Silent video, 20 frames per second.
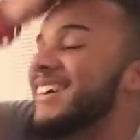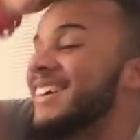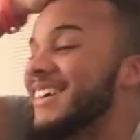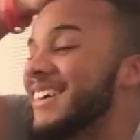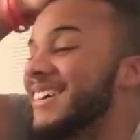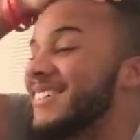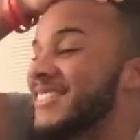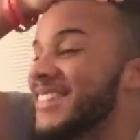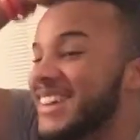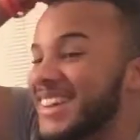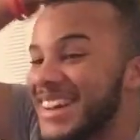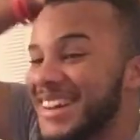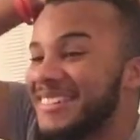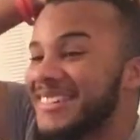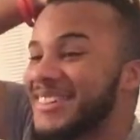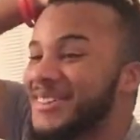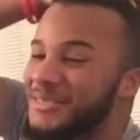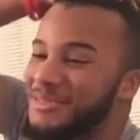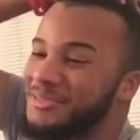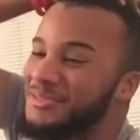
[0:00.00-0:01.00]
Oh my god,
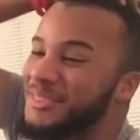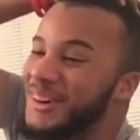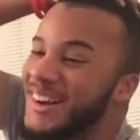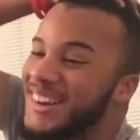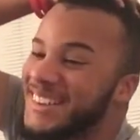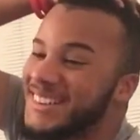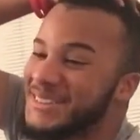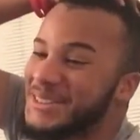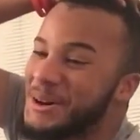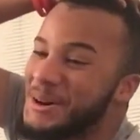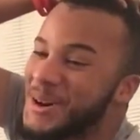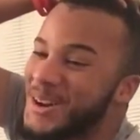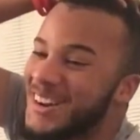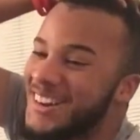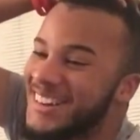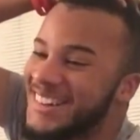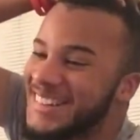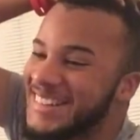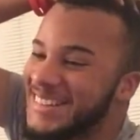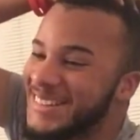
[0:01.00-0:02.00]
what the fuck is going
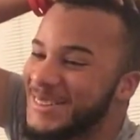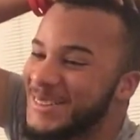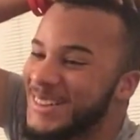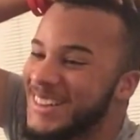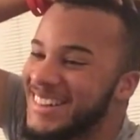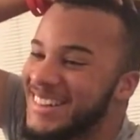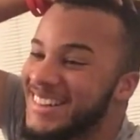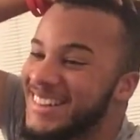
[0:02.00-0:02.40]
on, dude?